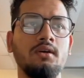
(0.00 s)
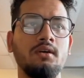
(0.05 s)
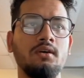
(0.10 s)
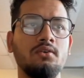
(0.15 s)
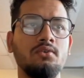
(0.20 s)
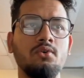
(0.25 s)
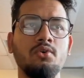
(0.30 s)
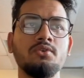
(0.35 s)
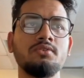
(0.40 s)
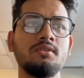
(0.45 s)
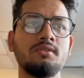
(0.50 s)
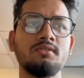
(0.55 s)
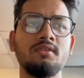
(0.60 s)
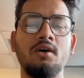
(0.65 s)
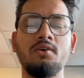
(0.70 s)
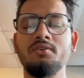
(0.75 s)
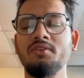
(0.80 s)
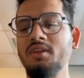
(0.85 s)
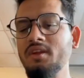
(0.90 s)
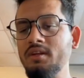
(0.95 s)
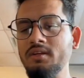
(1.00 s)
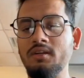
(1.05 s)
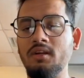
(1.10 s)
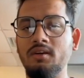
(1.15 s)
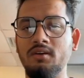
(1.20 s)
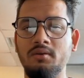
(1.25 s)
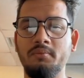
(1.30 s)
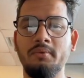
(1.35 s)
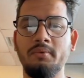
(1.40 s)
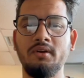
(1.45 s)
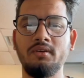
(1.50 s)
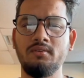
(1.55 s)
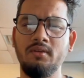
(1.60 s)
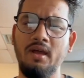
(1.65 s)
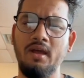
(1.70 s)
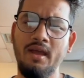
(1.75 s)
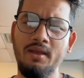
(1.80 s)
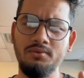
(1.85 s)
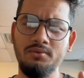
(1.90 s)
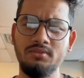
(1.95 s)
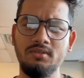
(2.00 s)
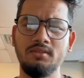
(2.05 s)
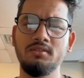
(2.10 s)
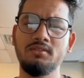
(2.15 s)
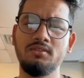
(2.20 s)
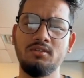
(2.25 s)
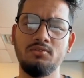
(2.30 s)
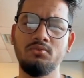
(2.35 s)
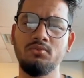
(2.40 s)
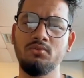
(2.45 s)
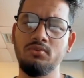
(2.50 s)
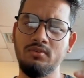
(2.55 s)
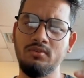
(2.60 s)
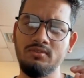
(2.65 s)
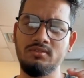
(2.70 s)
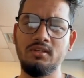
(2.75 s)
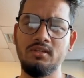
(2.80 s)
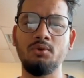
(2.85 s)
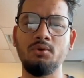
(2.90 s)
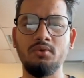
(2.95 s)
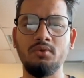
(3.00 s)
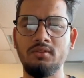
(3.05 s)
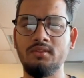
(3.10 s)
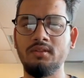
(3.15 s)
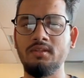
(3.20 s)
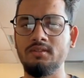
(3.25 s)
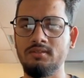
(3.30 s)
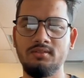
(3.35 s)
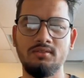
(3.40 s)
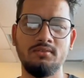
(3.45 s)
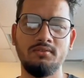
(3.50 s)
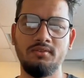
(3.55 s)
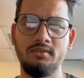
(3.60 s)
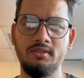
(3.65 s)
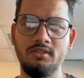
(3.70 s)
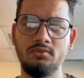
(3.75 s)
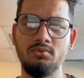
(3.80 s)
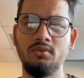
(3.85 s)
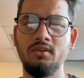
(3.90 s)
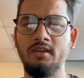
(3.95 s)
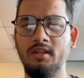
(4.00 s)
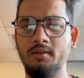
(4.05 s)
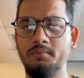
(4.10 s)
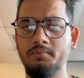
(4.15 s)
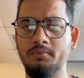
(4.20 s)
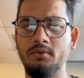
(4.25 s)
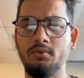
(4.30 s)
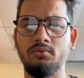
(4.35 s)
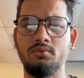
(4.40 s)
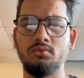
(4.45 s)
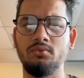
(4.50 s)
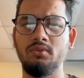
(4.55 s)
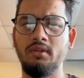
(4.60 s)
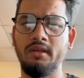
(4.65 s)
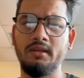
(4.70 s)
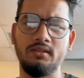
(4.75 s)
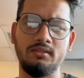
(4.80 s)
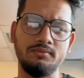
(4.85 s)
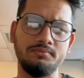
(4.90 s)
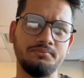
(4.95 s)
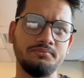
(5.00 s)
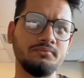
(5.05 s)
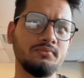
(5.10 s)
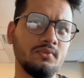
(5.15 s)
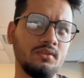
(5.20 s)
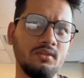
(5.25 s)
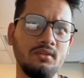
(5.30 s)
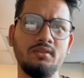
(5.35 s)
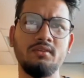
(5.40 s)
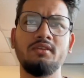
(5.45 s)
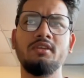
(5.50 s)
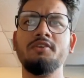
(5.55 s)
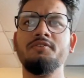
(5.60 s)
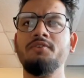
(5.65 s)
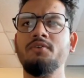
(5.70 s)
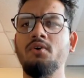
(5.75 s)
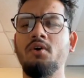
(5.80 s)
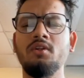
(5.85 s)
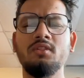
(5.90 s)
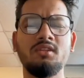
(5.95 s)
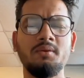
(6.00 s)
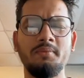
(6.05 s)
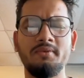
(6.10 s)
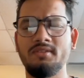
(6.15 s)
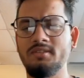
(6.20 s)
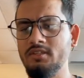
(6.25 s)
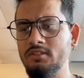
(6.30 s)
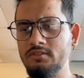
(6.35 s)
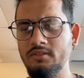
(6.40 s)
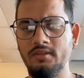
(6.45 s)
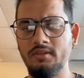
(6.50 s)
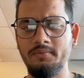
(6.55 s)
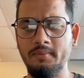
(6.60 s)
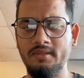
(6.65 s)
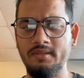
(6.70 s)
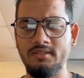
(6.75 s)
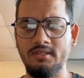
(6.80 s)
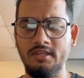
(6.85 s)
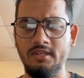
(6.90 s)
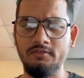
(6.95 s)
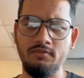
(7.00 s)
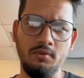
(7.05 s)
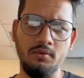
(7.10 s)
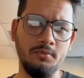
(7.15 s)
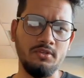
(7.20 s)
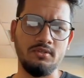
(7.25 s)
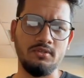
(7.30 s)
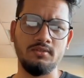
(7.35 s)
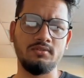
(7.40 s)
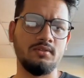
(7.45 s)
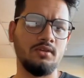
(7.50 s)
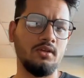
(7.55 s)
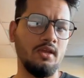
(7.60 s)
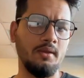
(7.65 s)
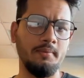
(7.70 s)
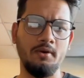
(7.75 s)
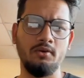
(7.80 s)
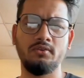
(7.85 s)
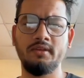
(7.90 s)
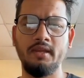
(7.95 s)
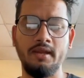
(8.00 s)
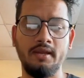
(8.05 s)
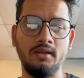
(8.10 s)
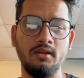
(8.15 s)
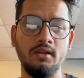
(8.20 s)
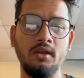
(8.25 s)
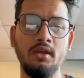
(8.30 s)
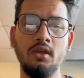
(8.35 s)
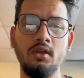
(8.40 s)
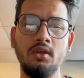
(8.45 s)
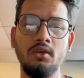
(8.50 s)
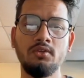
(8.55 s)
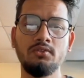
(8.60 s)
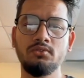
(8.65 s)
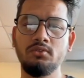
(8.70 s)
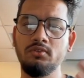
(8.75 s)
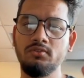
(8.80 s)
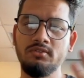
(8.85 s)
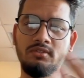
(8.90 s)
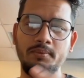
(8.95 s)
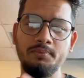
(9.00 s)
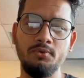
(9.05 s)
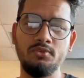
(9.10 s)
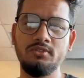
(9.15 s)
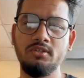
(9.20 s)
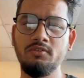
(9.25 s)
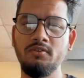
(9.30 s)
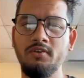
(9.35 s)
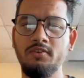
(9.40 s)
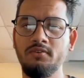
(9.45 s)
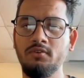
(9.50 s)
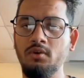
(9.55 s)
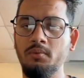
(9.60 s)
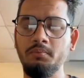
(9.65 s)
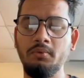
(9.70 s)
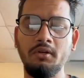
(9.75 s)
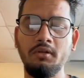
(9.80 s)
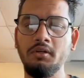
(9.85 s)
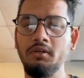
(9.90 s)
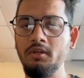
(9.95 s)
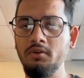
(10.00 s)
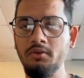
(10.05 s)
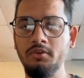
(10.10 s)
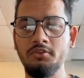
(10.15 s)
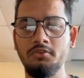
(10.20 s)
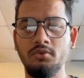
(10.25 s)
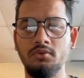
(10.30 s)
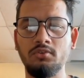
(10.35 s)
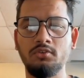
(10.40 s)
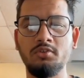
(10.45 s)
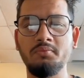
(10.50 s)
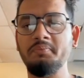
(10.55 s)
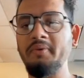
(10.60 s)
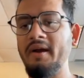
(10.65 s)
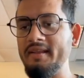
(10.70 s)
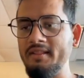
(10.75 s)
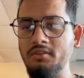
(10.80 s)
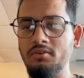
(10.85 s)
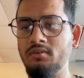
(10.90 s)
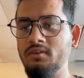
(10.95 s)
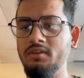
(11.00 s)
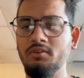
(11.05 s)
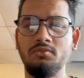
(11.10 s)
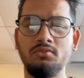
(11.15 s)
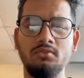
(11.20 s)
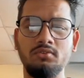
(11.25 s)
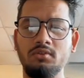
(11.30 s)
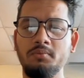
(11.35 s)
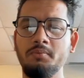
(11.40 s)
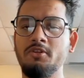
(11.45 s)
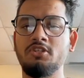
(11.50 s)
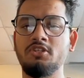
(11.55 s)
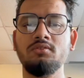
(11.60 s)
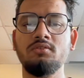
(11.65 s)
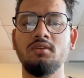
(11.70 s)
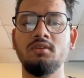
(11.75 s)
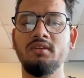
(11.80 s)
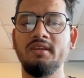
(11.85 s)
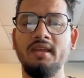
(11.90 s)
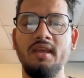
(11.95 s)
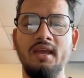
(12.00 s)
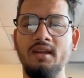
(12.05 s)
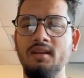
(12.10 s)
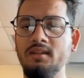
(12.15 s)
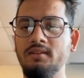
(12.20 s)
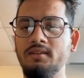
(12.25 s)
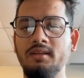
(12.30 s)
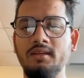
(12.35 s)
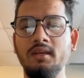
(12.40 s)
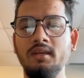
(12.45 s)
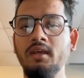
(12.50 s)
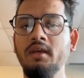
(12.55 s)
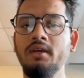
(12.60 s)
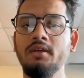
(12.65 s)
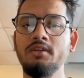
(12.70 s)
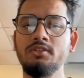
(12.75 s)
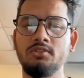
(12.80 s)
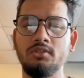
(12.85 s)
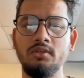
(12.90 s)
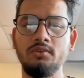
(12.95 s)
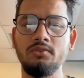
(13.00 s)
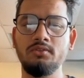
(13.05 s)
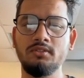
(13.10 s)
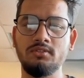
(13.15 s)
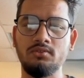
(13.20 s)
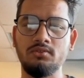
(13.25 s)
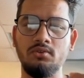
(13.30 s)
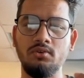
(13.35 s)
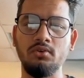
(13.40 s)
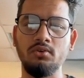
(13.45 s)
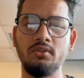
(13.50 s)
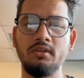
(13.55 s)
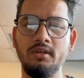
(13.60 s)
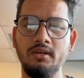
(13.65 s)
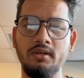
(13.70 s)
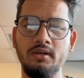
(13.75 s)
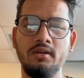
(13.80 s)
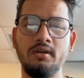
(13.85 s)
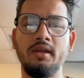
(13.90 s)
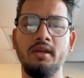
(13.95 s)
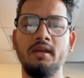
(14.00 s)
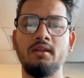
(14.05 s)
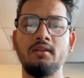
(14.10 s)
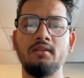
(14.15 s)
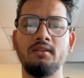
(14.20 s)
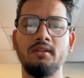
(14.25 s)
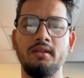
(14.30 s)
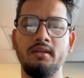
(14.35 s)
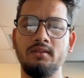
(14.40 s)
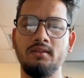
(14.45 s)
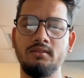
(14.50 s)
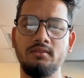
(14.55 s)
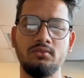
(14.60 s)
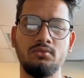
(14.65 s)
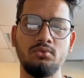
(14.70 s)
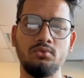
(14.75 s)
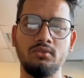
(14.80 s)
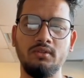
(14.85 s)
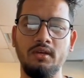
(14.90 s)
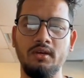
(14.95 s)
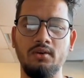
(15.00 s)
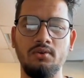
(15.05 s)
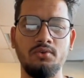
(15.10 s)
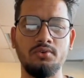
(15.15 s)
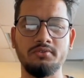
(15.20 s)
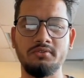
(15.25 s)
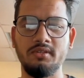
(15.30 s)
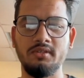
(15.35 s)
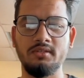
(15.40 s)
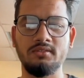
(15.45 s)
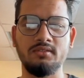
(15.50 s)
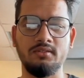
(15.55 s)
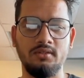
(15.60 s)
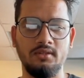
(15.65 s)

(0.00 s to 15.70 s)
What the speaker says: courses out the internet, but I would suggest you to stick with this. This will help you to give you all the basic informations about Kaggle. So suppose you have completed you don't know Python, you don't know machine learning, anything. So you just go there and do the courses,